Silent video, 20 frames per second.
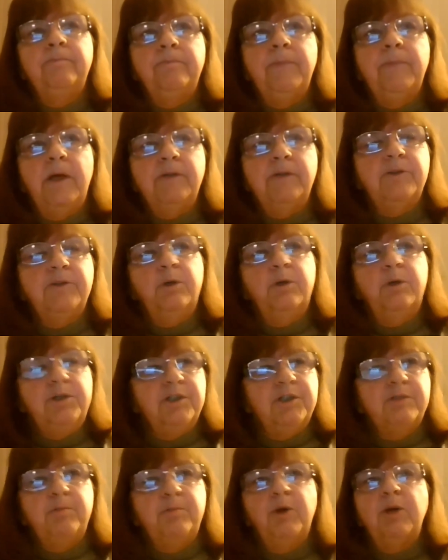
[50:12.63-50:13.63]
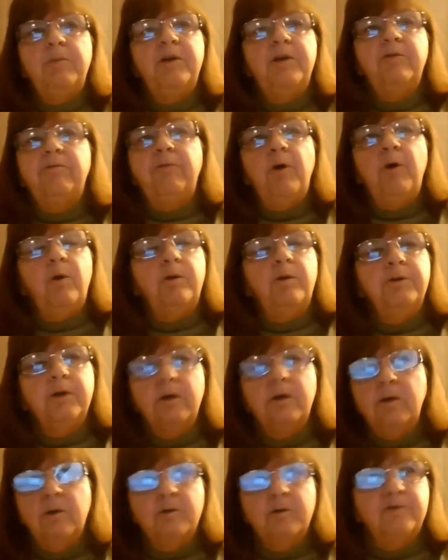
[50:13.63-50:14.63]
And so you would just put them in a folder,
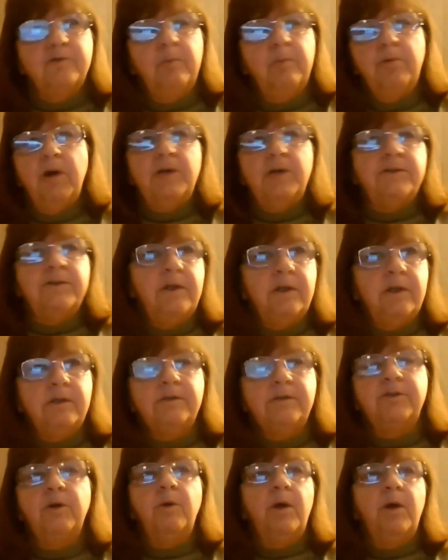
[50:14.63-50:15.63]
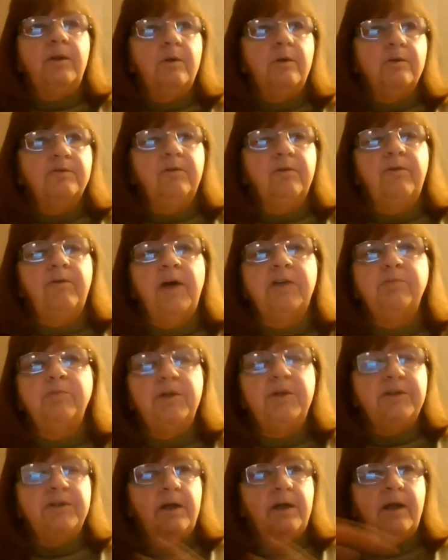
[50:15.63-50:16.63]
those for president and so on, those for vice
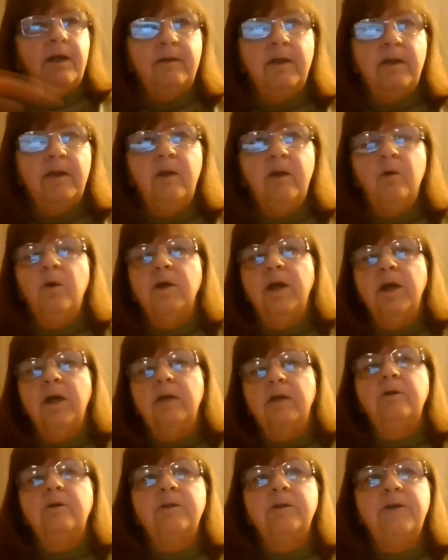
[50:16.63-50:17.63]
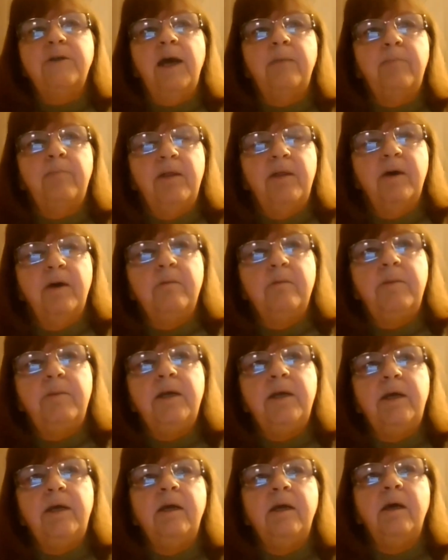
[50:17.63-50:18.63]
president, and then they all get looked at by the
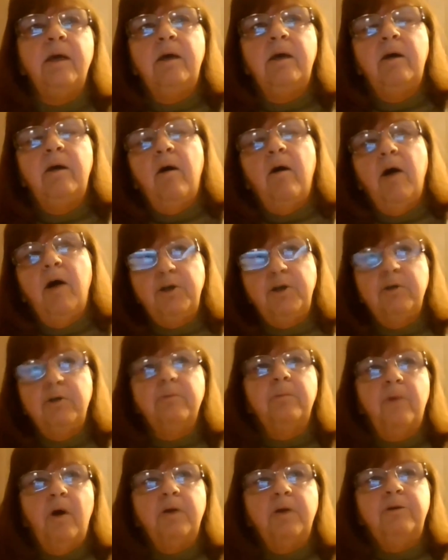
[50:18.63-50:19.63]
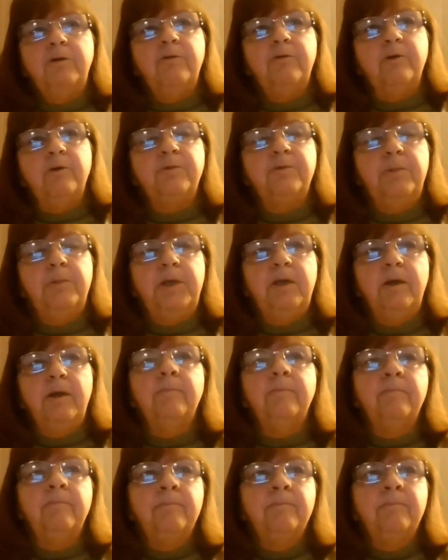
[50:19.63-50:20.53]
committee on your first meeting.